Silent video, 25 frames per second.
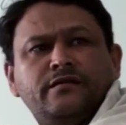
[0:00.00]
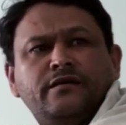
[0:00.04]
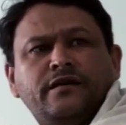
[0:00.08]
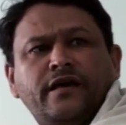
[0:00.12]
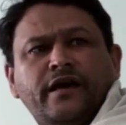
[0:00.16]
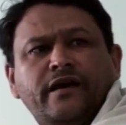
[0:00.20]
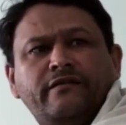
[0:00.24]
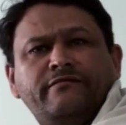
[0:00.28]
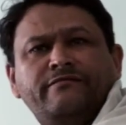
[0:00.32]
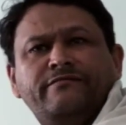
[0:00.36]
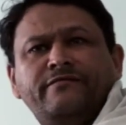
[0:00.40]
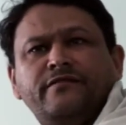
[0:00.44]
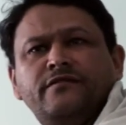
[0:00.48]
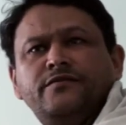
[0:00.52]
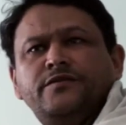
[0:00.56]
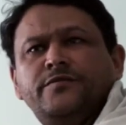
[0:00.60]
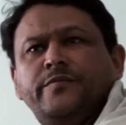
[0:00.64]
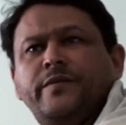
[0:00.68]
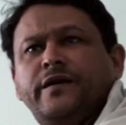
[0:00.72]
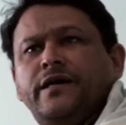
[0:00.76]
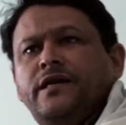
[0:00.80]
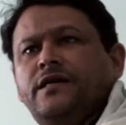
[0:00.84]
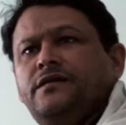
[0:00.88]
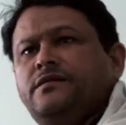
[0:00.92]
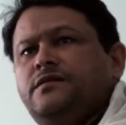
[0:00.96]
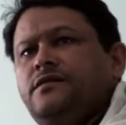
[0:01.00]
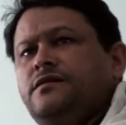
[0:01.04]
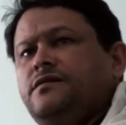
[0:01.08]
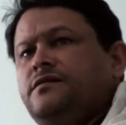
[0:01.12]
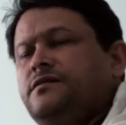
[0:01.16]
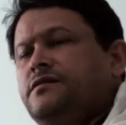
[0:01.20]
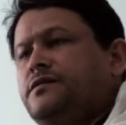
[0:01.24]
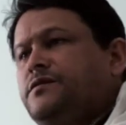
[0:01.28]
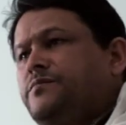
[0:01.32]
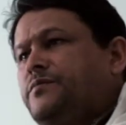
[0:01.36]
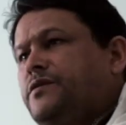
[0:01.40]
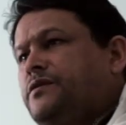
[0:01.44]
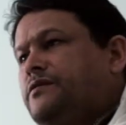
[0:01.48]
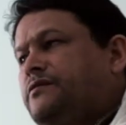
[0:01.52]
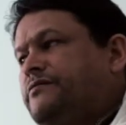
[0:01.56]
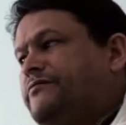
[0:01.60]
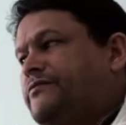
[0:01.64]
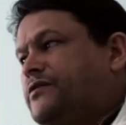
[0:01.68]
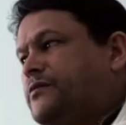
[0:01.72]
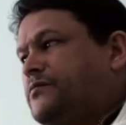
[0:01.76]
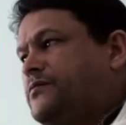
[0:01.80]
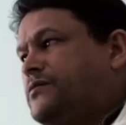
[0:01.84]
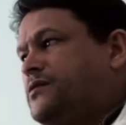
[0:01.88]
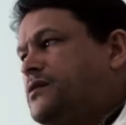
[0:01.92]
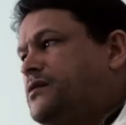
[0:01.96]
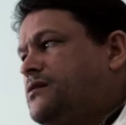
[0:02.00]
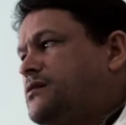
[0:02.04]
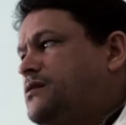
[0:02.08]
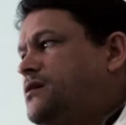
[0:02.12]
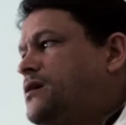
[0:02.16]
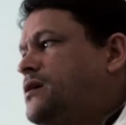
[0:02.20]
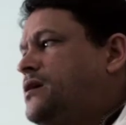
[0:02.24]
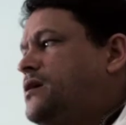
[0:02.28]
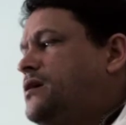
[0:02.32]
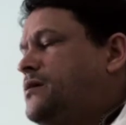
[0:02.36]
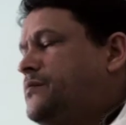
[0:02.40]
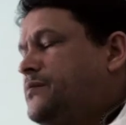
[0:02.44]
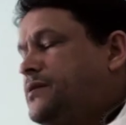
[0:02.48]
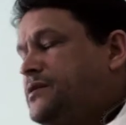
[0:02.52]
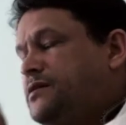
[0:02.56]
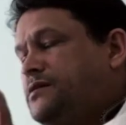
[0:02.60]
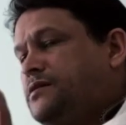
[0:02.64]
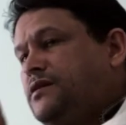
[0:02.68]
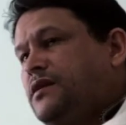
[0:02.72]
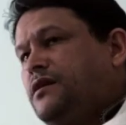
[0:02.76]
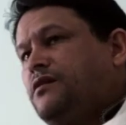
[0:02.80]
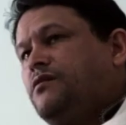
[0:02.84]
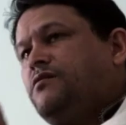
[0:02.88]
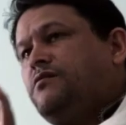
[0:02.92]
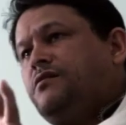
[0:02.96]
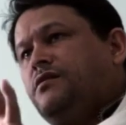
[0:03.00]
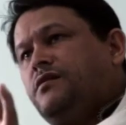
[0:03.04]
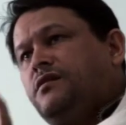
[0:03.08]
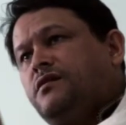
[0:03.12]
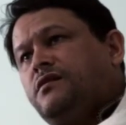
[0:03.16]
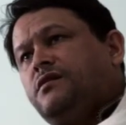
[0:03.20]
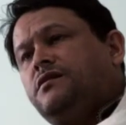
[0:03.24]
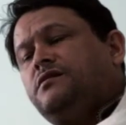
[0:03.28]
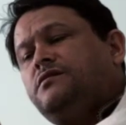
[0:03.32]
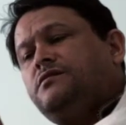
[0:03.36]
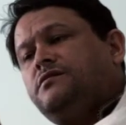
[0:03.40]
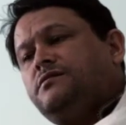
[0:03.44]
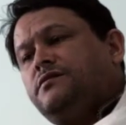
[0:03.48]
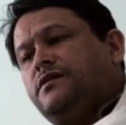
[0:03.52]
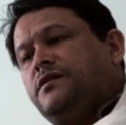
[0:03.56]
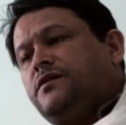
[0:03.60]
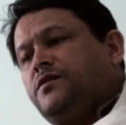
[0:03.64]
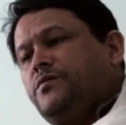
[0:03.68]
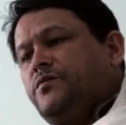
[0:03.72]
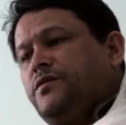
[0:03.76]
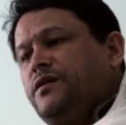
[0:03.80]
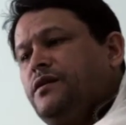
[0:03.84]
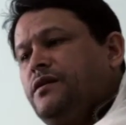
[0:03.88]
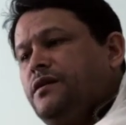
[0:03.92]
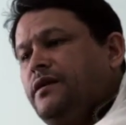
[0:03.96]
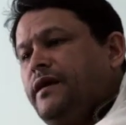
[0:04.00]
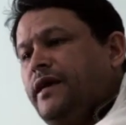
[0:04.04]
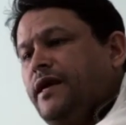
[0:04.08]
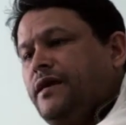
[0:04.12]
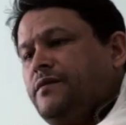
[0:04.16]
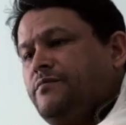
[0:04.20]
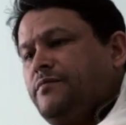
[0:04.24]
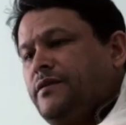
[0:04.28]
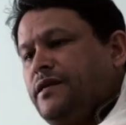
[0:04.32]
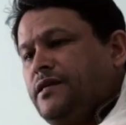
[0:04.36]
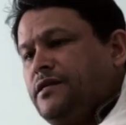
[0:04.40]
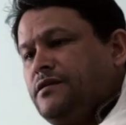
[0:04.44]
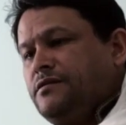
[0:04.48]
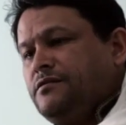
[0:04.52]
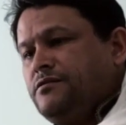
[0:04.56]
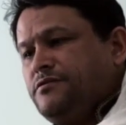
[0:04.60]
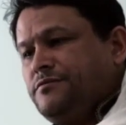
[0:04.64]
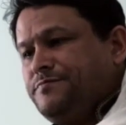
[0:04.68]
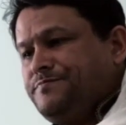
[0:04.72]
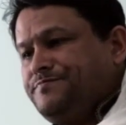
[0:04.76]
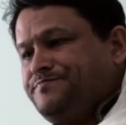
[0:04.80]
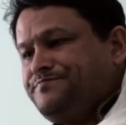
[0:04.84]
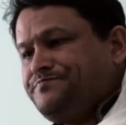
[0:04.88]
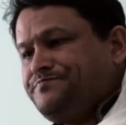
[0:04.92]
have false piety in this month of Ramadan, but take on things that we can manage.